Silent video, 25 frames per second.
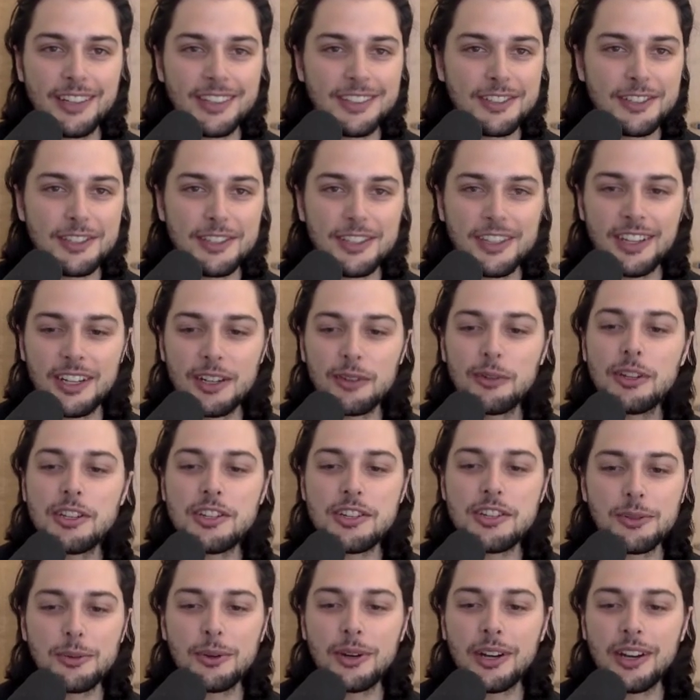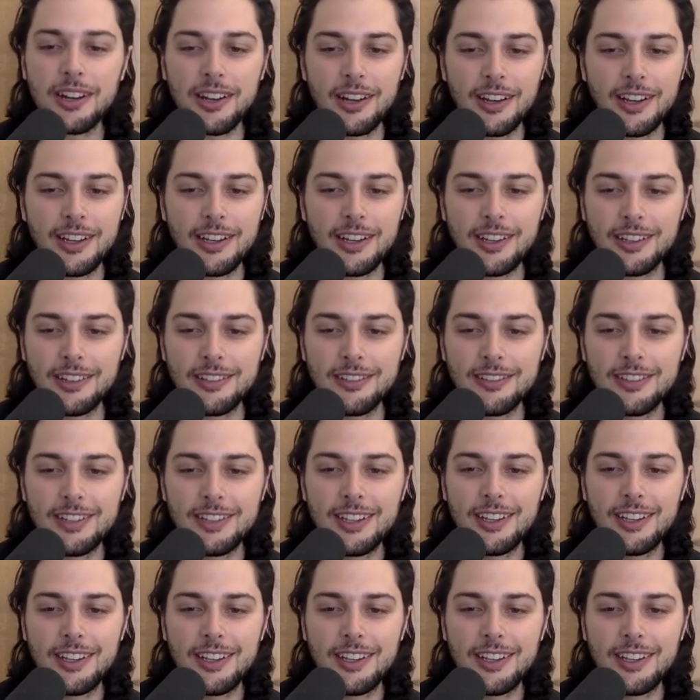It's good to hear what you're working on,